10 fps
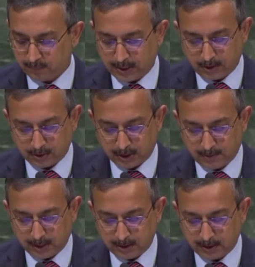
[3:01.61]
without any
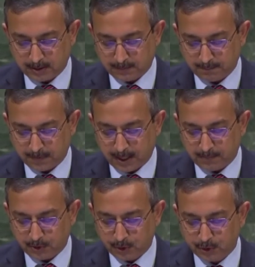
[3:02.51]
mandate
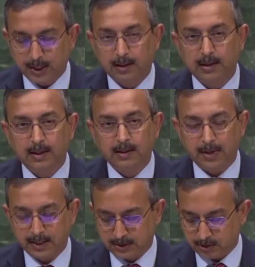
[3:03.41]
and producing clearly
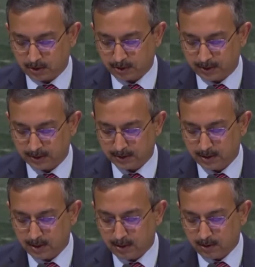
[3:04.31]
biased documents
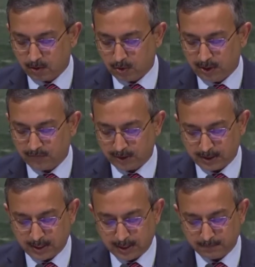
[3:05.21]
only
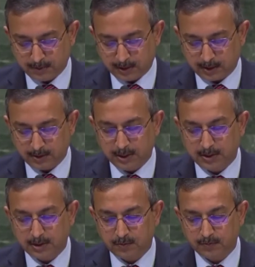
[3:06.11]
further harm the
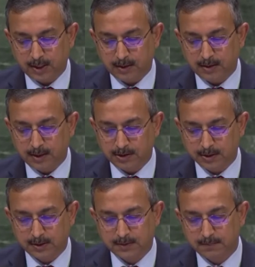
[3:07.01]
credibility of United
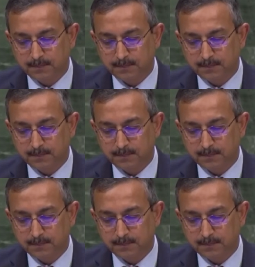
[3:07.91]
Nations.